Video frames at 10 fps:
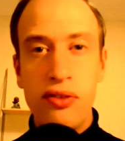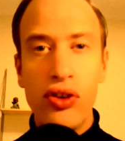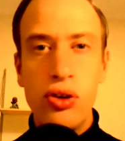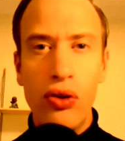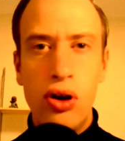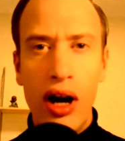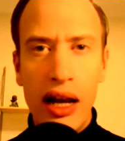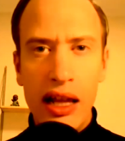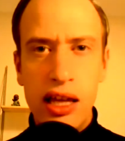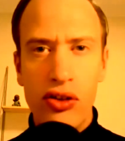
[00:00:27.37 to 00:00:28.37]
if you are a
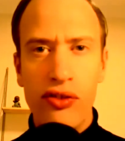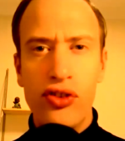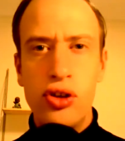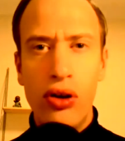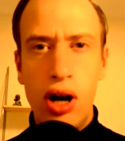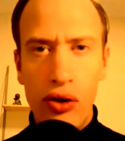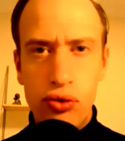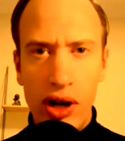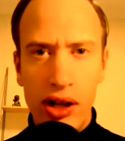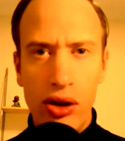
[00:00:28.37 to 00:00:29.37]
leader, if you are a
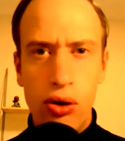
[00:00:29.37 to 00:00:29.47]
runner,